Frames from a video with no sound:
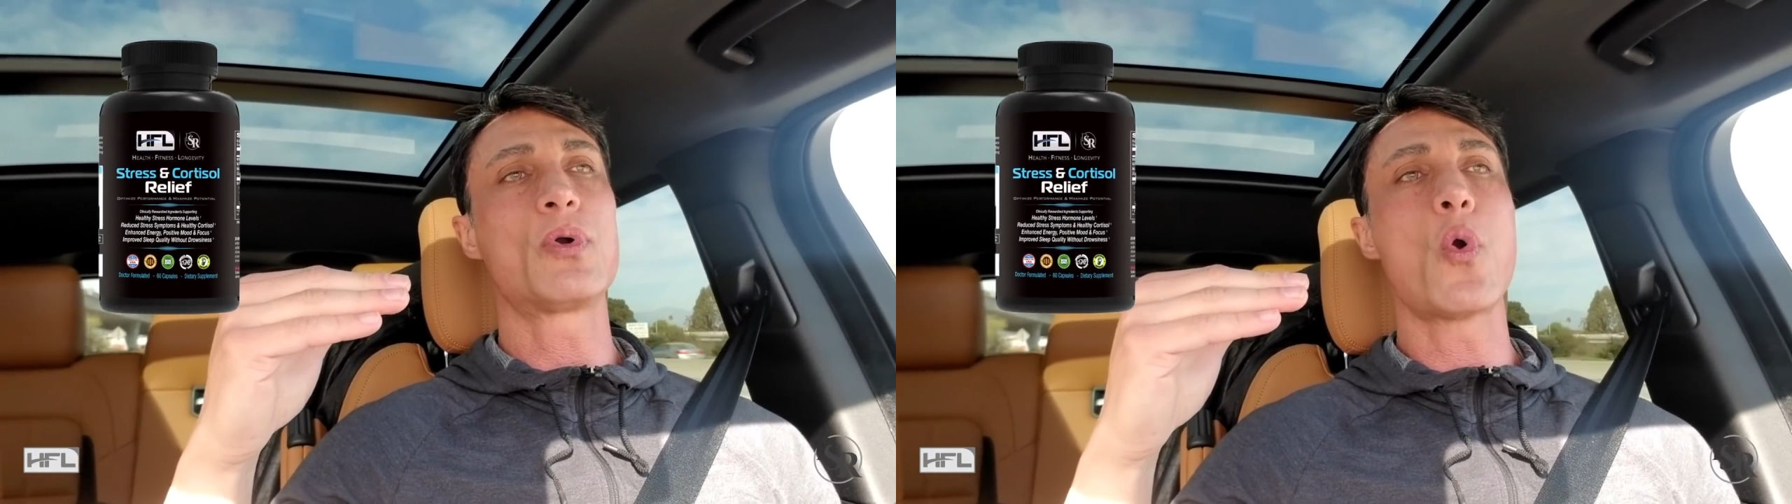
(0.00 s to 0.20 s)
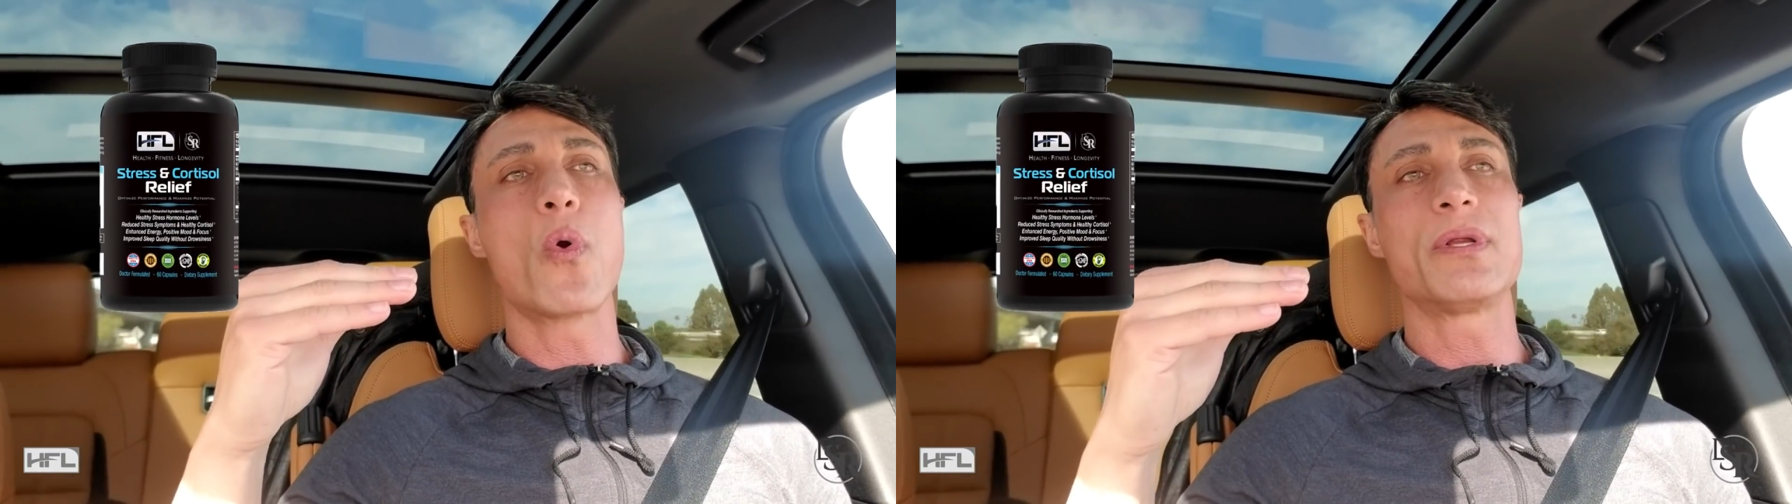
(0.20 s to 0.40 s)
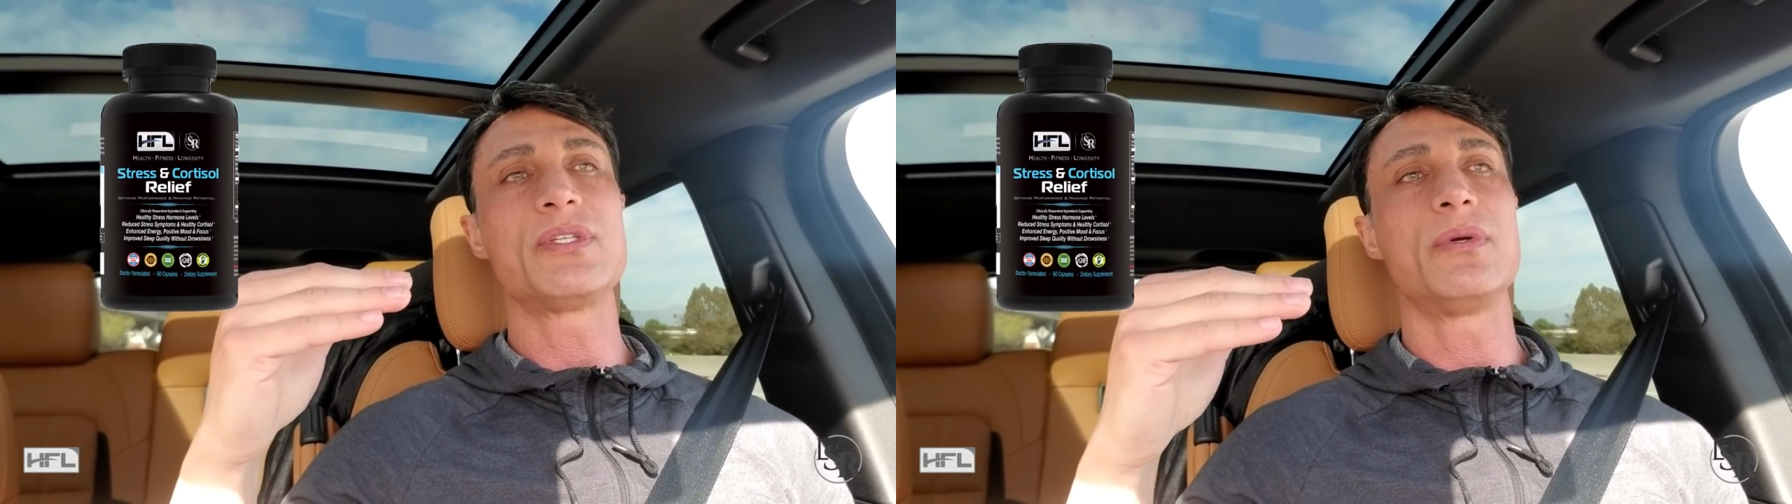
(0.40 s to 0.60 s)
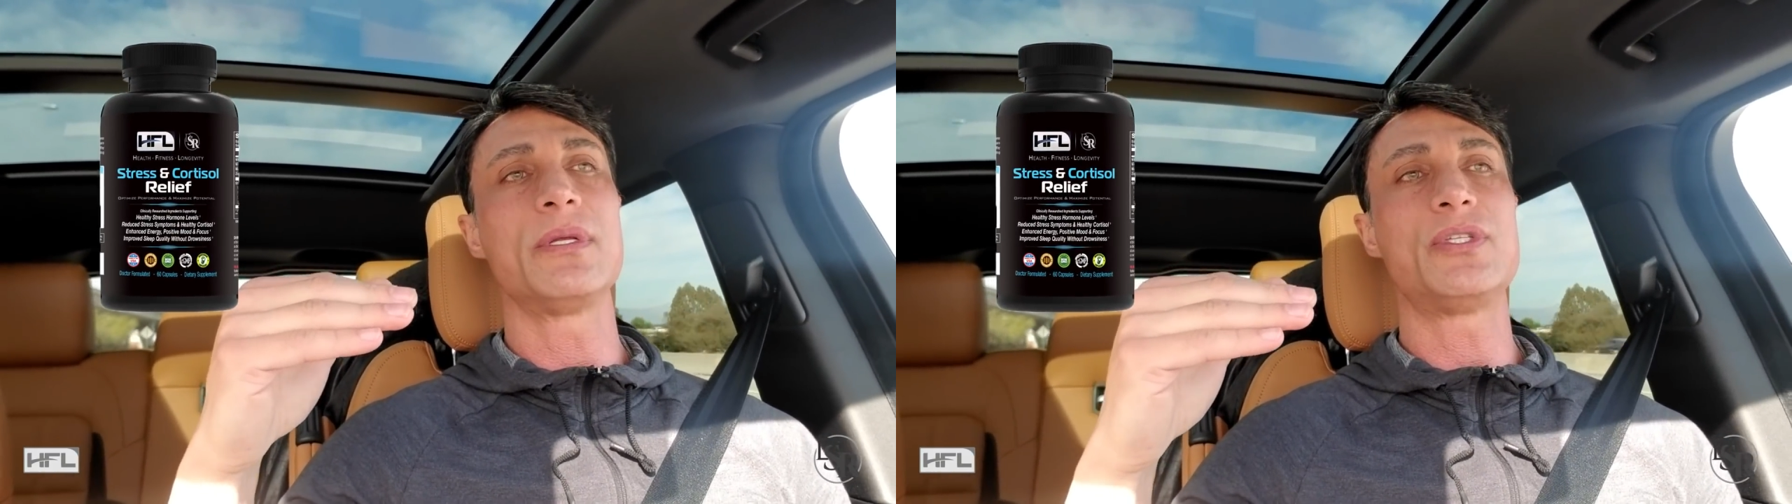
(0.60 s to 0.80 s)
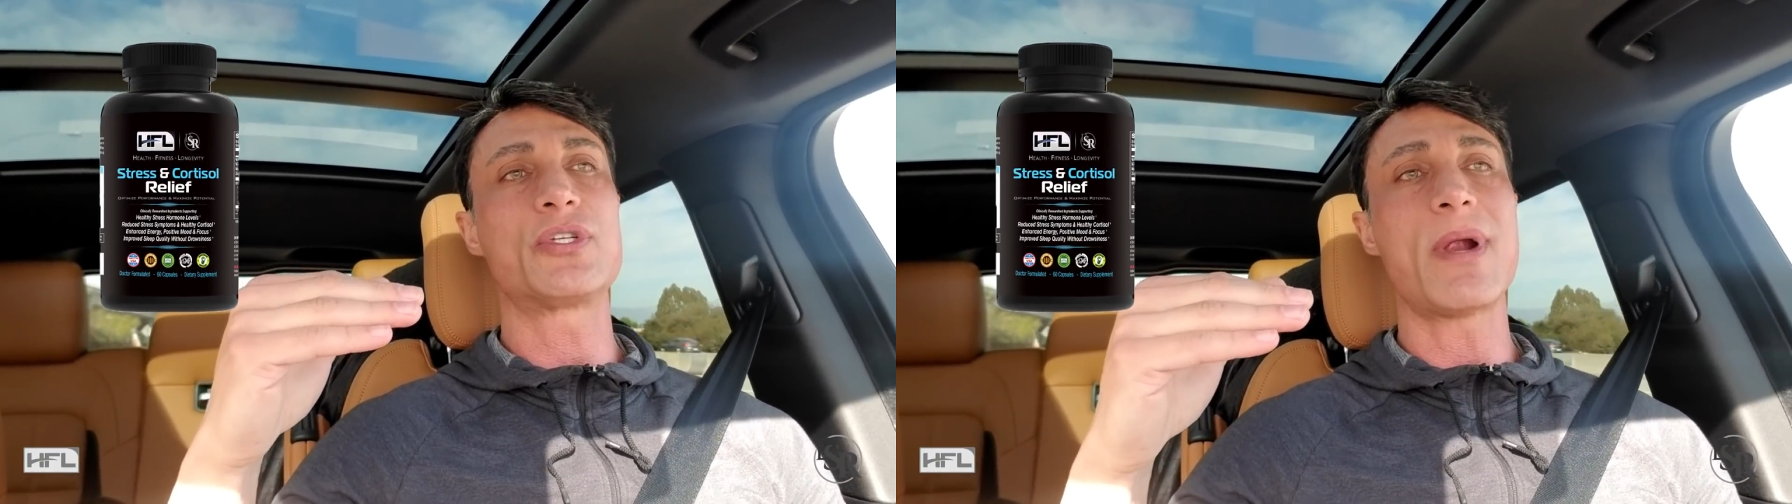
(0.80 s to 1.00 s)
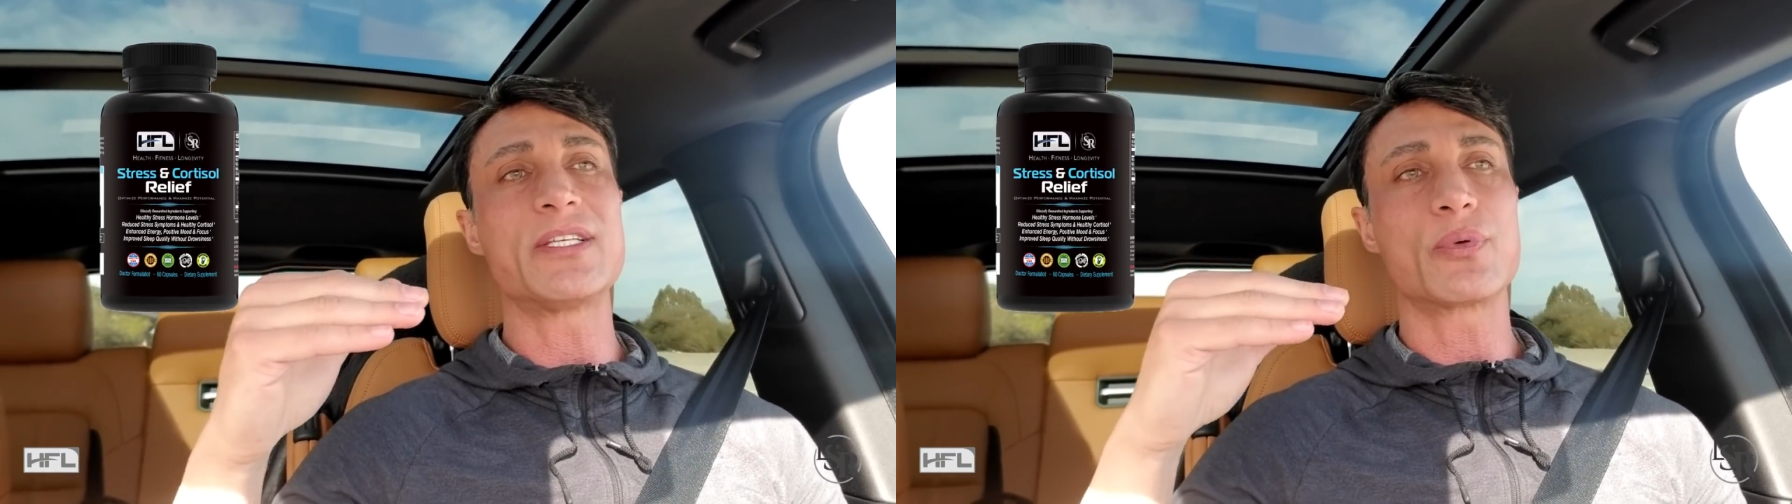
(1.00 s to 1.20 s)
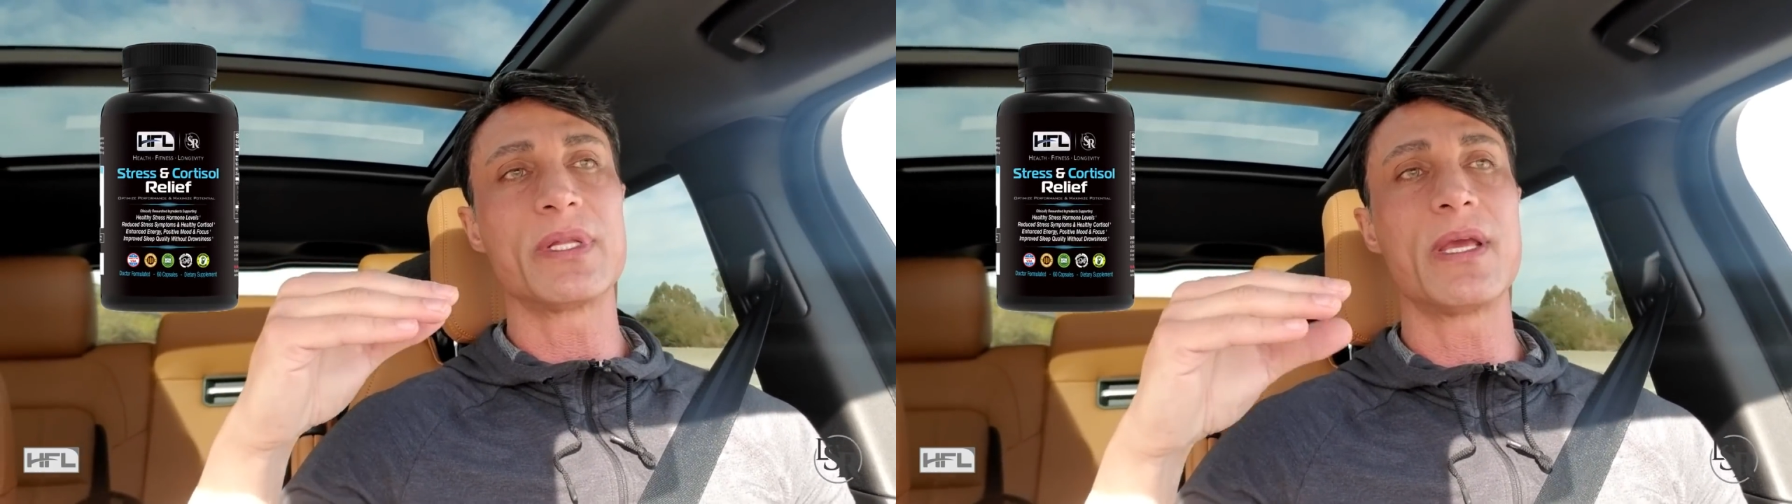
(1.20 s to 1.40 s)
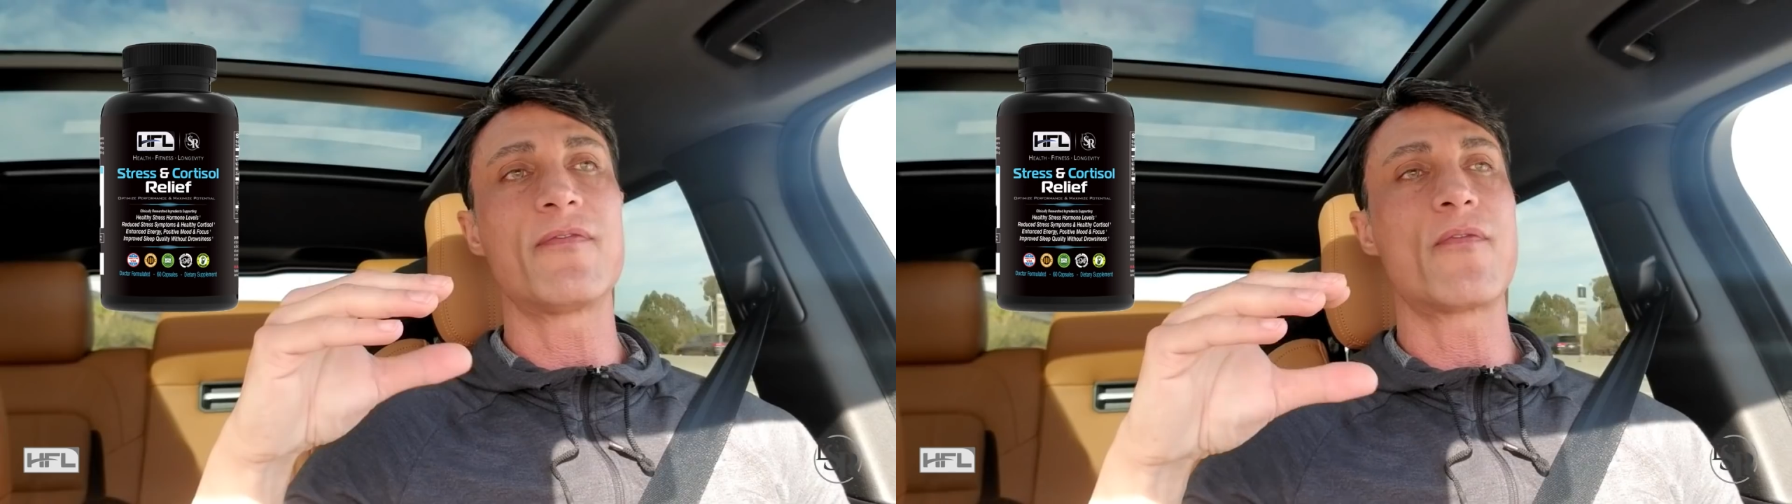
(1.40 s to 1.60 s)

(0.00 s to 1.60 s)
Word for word: cortisol and stress relief